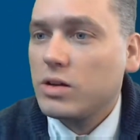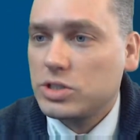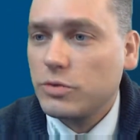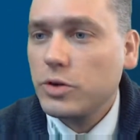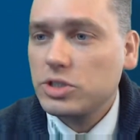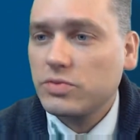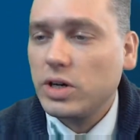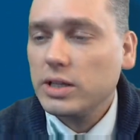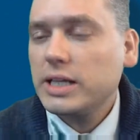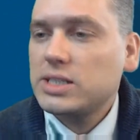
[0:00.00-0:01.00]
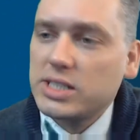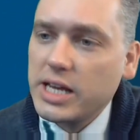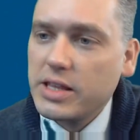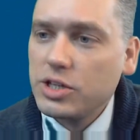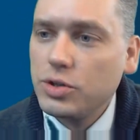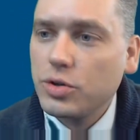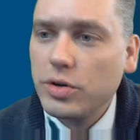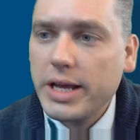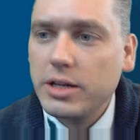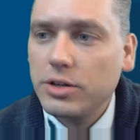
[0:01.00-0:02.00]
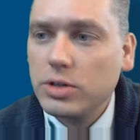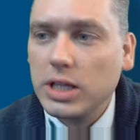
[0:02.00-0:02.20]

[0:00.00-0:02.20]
So first of all, let's say that you create a new